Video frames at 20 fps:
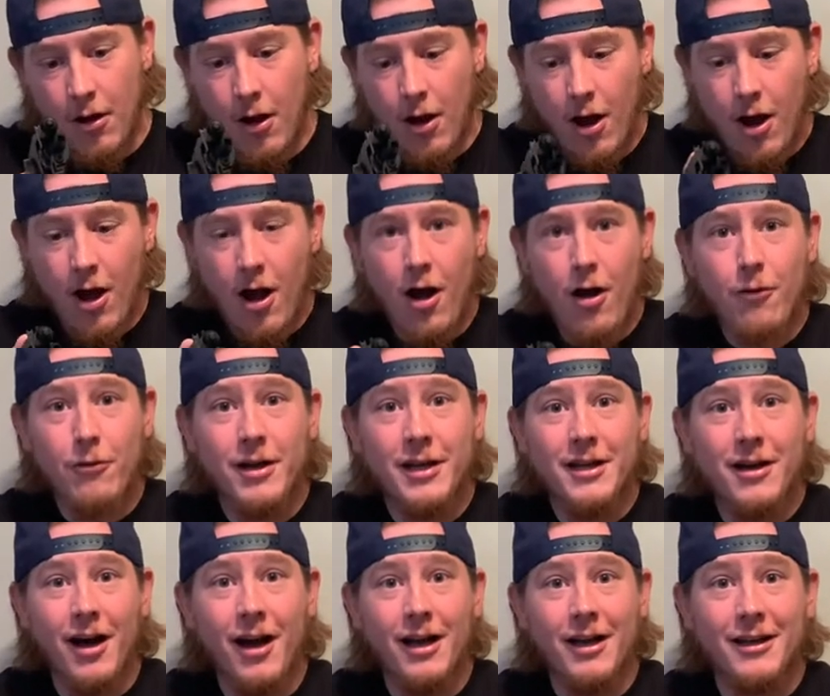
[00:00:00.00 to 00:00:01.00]
Oh, we
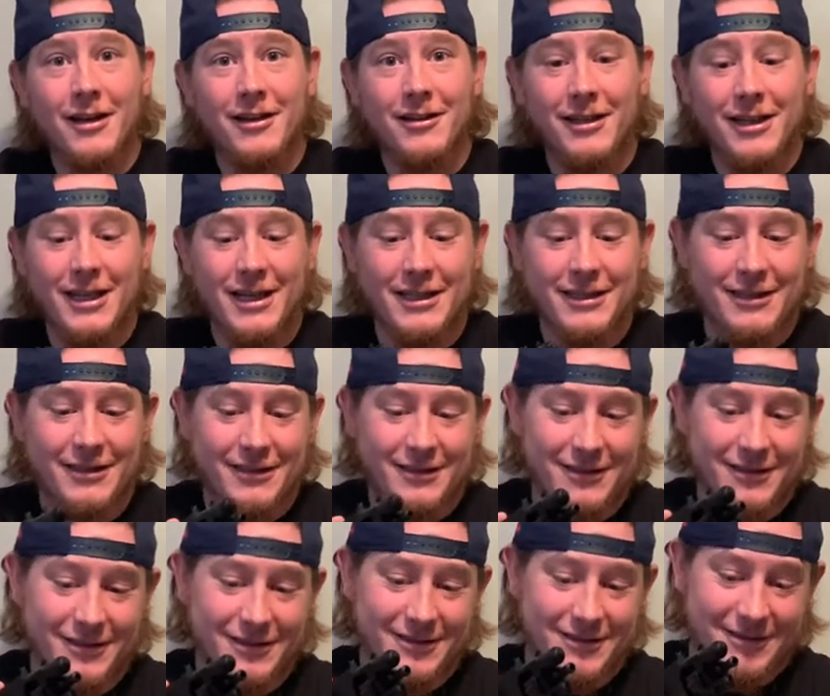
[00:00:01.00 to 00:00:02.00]
got Clint.
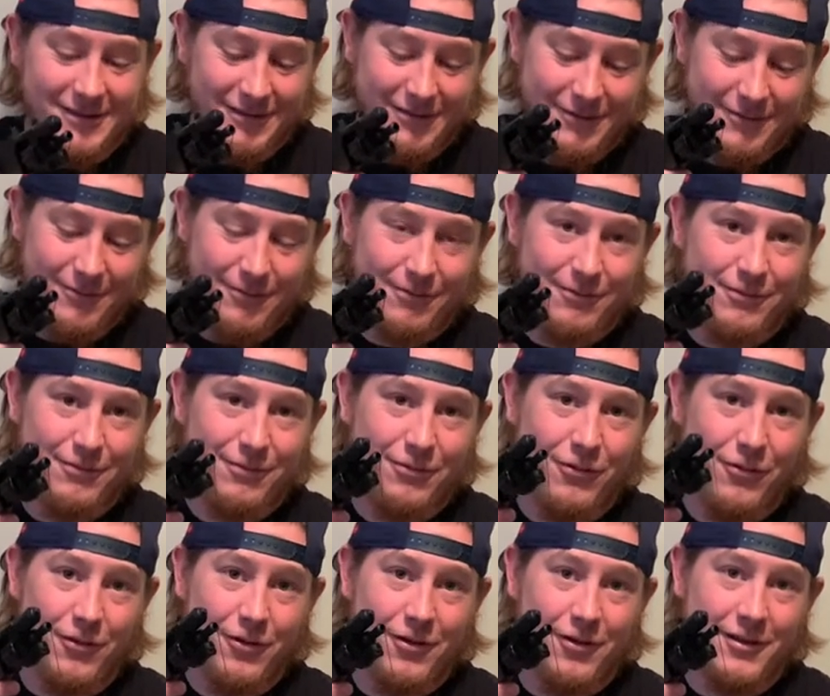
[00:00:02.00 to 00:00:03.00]

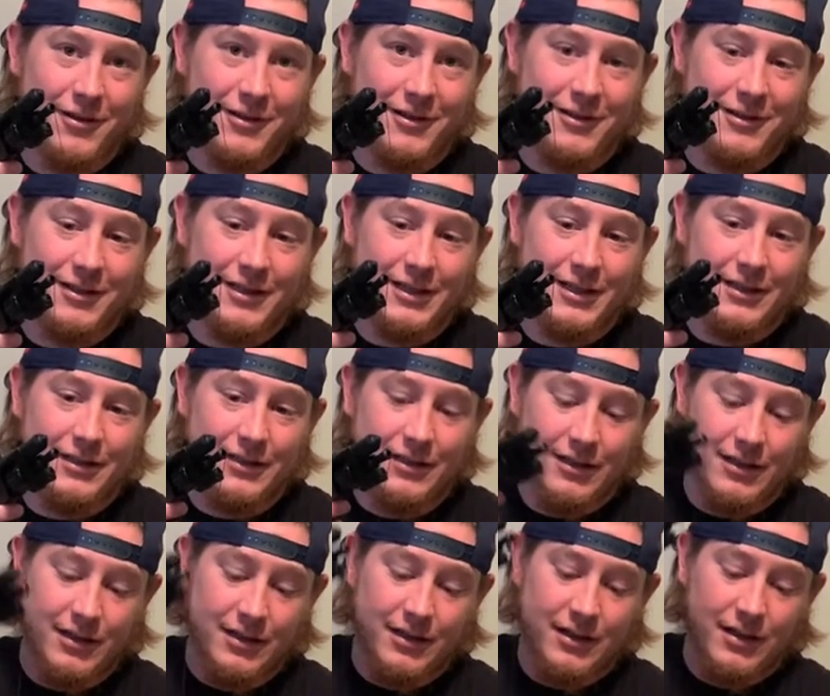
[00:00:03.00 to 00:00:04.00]
Four
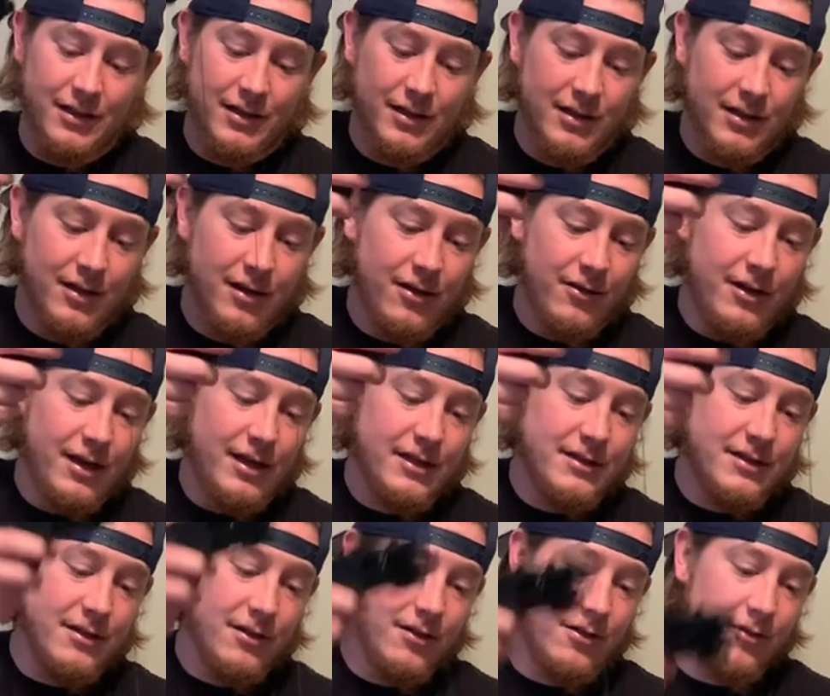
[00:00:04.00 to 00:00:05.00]
clips. Okay,
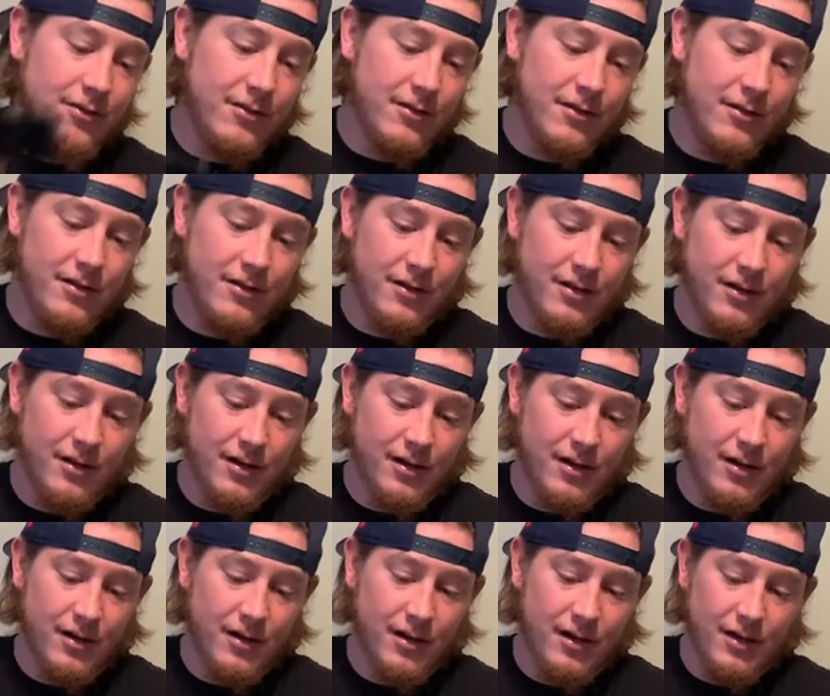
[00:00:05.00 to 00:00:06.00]
so now it's broken
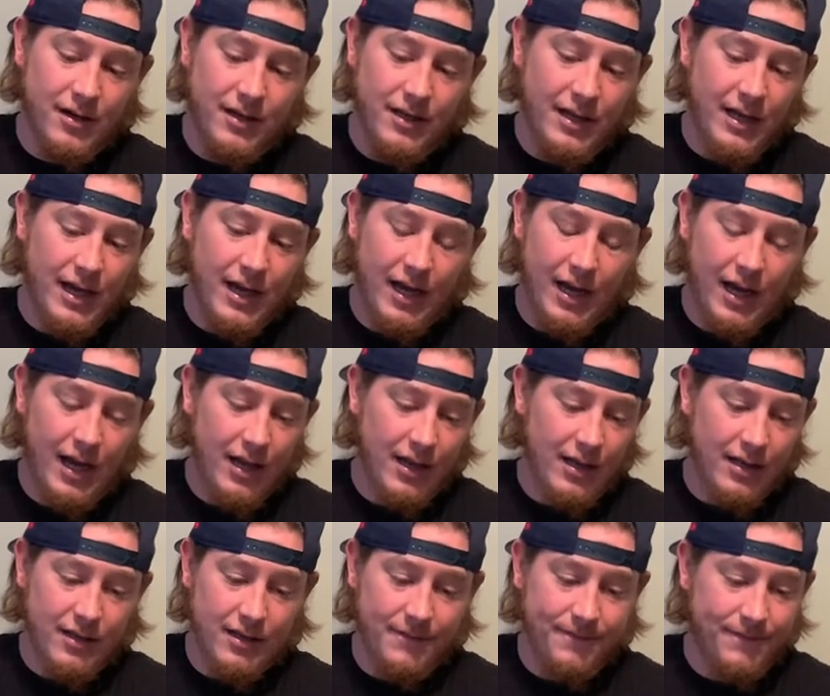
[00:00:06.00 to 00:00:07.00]
again. Yeah, I
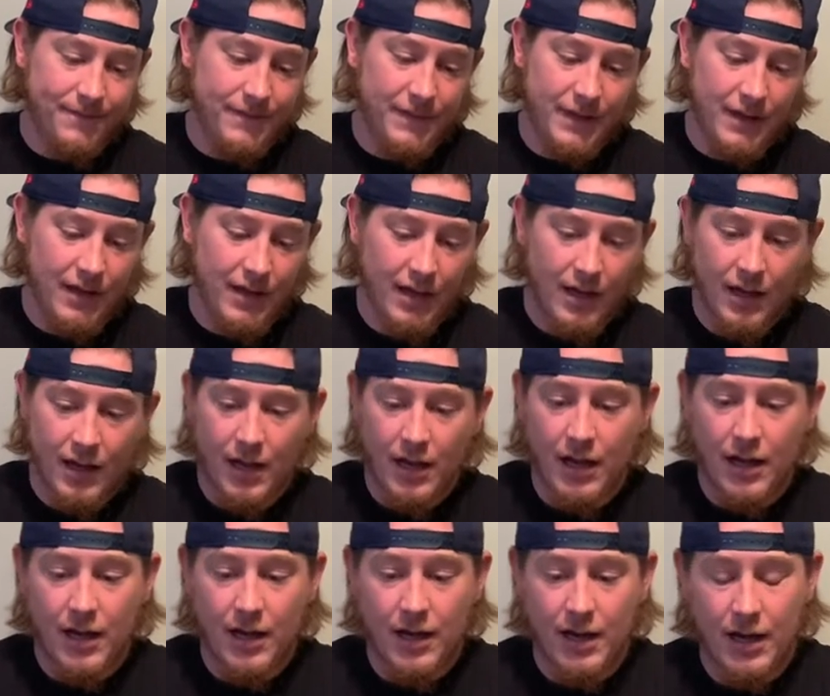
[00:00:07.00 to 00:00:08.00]

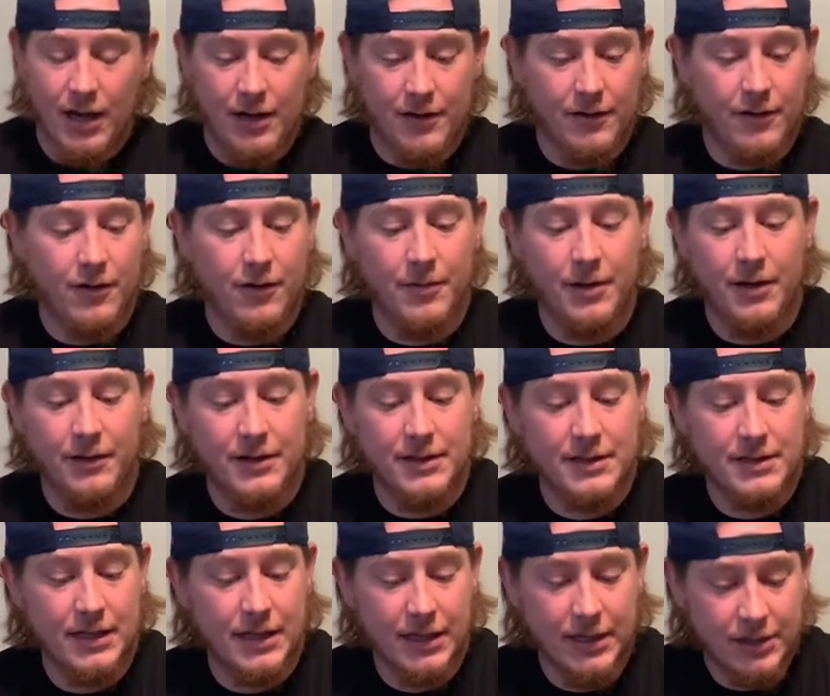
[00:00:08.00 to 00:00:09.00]
I don't know about
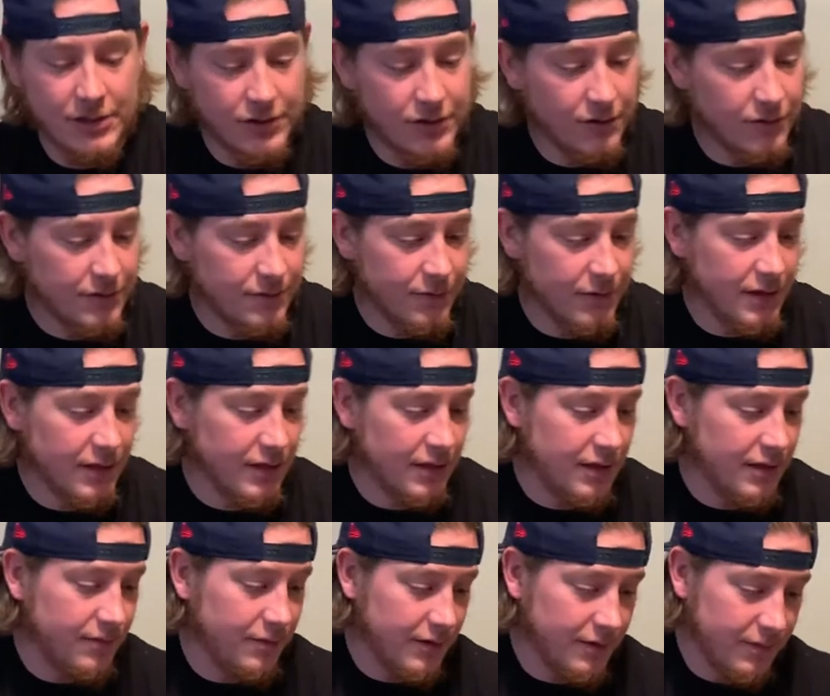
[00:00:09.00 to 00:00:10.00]
this thing. It shoots pretty
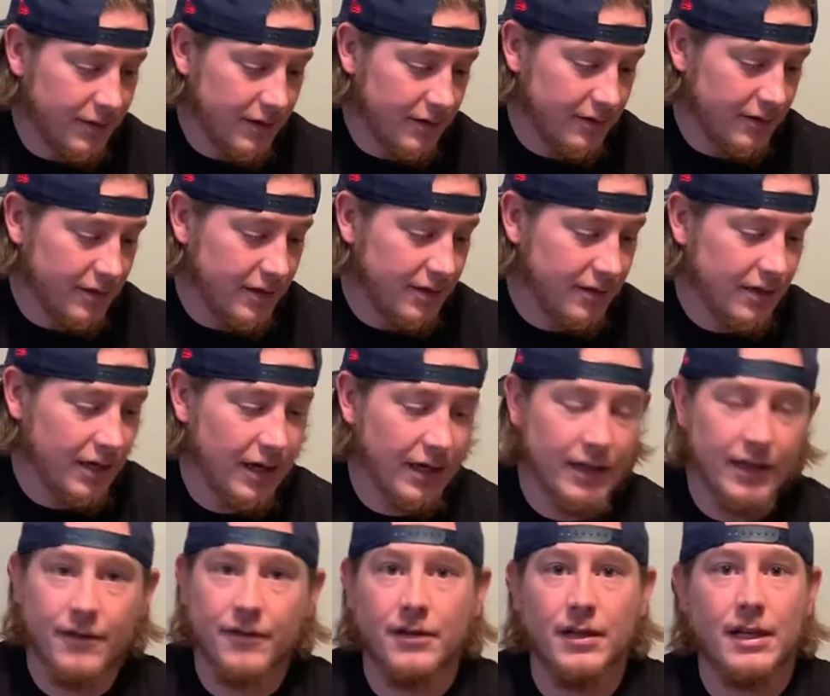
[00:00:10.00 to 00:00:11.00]
good, but apparently you got to
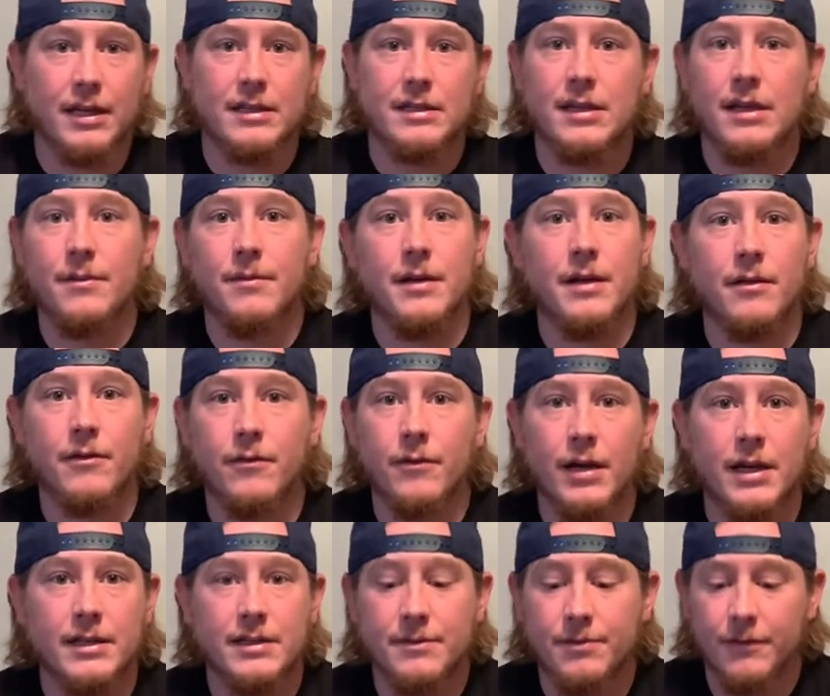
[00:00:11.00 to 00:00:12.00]
give it like a 10 minute
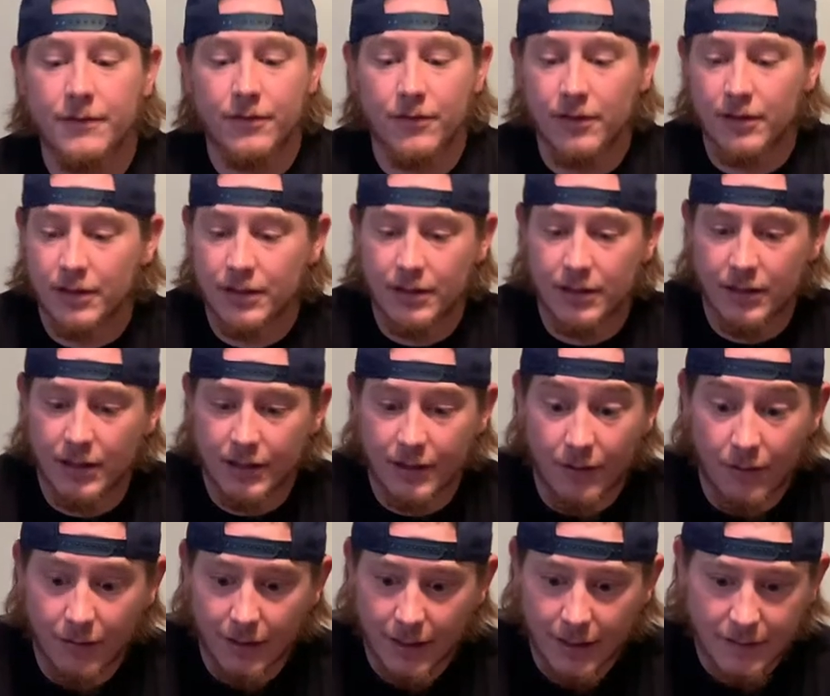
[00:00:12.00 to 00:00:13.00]
rest before it can like
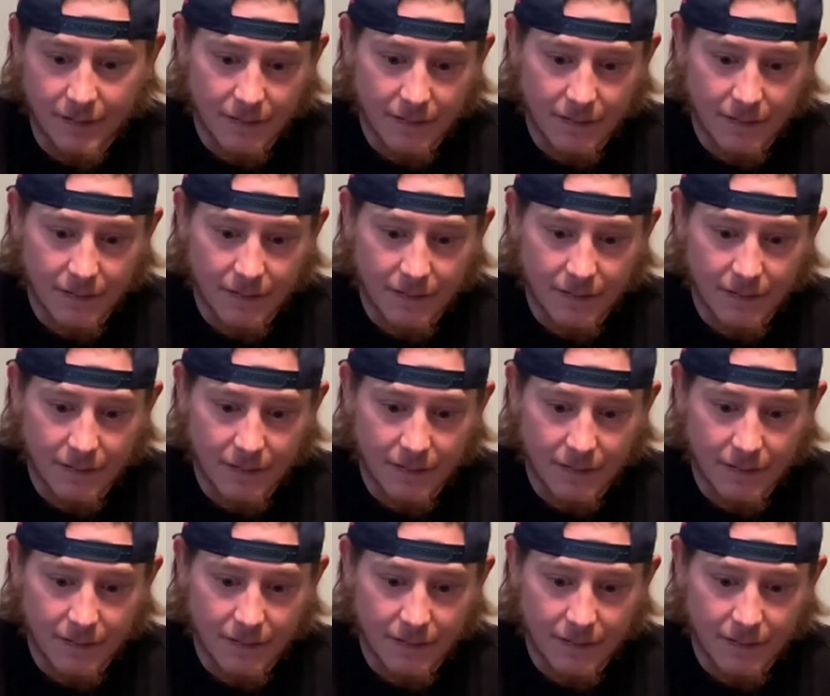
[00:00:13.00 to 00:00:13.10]
go again.